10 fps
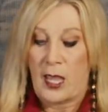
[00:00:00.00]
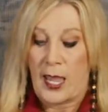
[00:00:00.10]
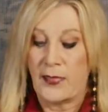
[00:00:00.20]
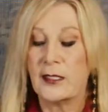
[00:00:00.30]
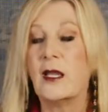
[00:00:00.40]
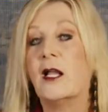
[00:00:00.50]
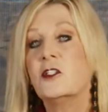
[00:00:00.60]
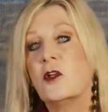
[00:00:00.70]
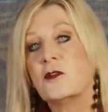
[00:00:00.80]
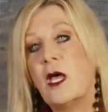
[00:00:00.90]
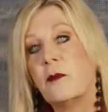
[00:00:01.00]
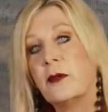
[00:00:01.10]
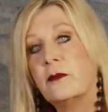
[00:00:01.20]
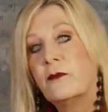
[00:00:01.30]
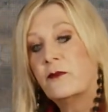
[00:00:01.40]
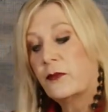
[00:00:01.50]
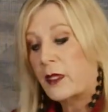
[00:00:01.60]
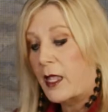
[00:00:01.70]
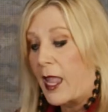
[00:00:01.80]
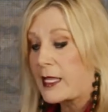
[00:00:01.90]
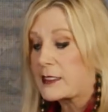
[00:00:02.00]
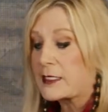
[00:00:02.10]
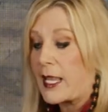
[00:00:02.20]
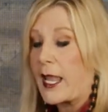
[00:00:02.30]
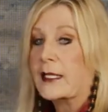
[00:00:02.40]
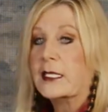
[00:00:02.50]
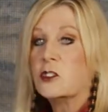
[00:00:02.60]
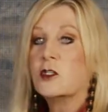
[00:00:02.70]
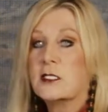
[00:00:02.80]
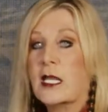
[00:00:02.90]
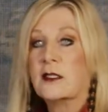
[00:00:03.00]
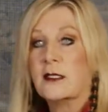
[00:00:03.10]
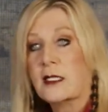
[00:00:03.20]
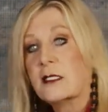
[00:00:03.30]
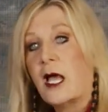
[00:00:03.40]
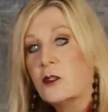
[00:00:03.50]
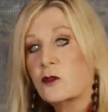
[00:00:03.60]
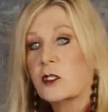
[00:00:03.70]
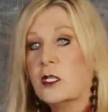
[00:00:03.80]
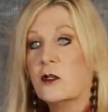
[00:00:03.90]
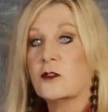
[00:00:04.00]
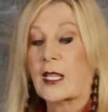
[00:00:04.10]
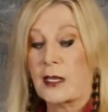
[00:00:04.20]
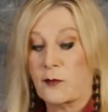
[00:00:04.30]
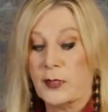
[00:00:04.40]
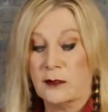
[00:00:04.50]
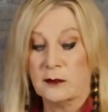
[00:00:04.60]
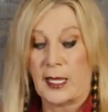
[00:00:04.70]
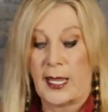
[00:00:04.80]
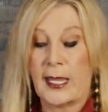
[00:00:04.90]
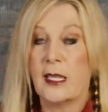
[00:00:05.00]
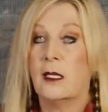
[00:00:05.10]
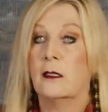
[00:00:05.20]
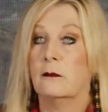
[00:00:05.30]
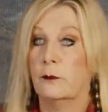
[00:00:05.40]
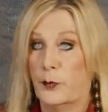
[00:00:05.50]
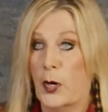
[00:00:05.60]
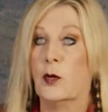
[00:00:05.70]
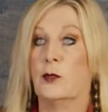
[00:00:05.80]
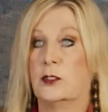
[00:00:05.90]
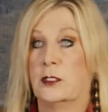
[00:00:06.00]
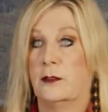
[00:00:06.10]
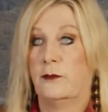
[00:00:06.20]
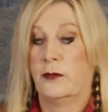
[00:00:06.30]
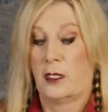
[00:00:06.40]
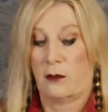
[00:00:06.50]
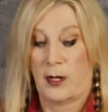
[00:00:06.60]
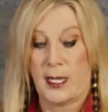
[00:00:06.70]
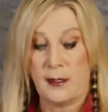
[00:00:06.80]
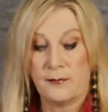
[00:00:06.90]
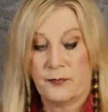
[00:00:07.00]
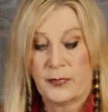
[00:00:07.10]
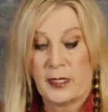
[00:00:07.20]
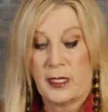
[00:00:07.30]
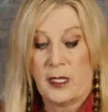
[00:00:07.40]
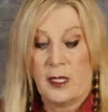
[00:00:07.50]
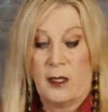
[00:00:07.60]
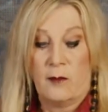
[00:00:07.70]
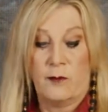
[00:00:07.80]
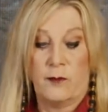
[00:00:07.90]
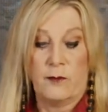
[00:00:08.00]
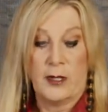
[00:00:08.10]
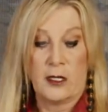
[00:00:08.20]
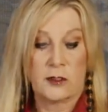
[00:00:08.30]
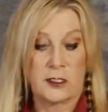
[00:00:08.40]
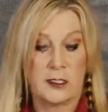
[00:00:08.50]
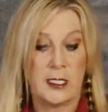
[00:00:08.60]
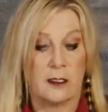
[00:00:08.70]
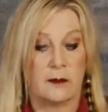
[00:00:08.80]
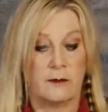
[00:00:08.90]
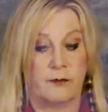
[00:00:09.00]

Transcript: And then God shows up and says, hey, I need you to take the next 100 years and build a boat. All right? Here's the deal.